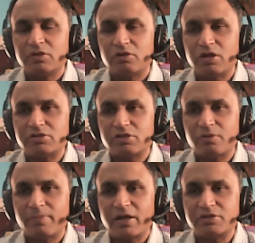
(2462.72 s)
Now, let's say
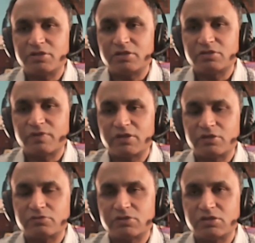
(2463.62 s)
your balance sheet is
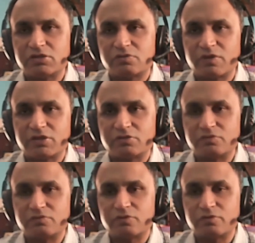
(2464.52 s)
5,000, his is
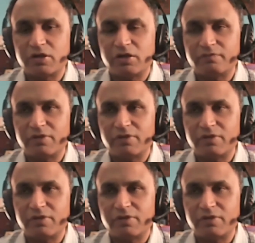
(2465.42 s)
5,420.